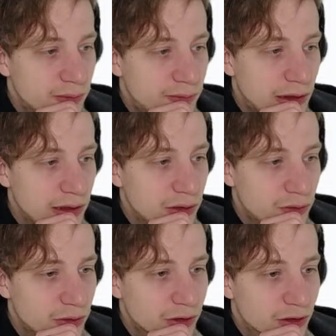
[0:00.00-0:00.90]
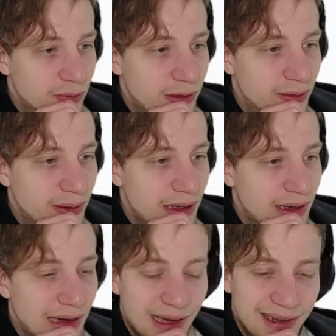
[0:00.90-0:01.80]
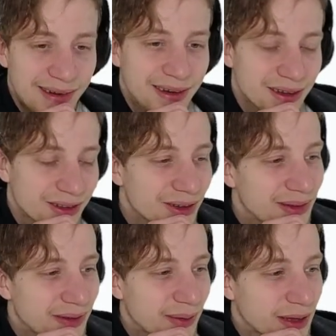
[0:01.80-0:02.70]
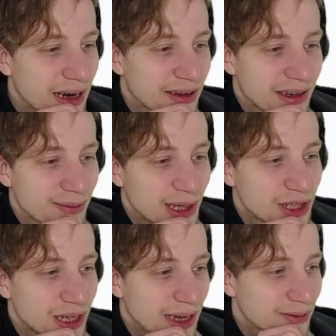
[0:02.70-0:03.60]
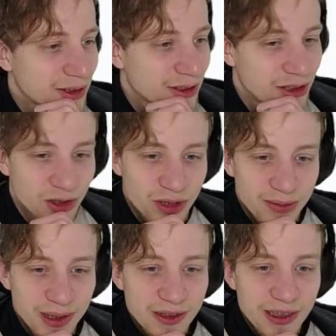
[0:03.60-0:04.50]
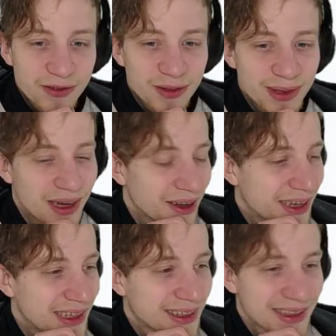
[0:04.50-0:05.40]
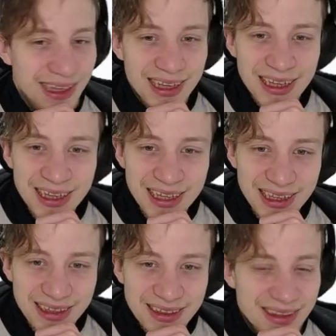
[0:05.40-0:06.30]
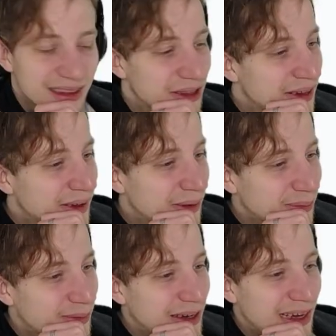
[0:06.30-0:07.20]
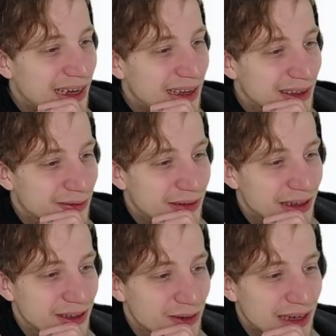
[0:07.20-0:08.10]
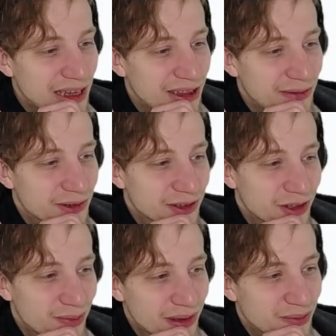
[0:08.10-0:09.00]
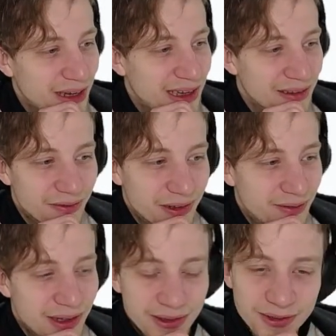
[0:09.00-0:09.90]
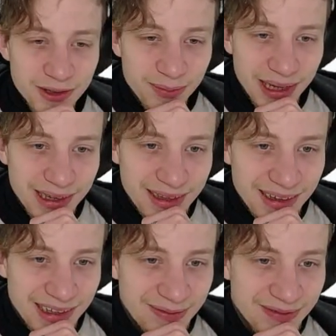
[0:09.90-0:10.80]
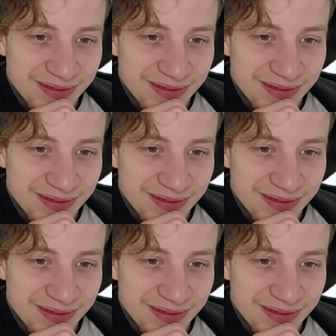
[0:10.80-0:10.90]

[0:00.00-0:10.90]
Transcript: Thank you for stopping by. I don't know if I'm grinding much. I'm just enjoying myself, to be honest. But thank you kindly for stopping by. Feel free to stop by anytime.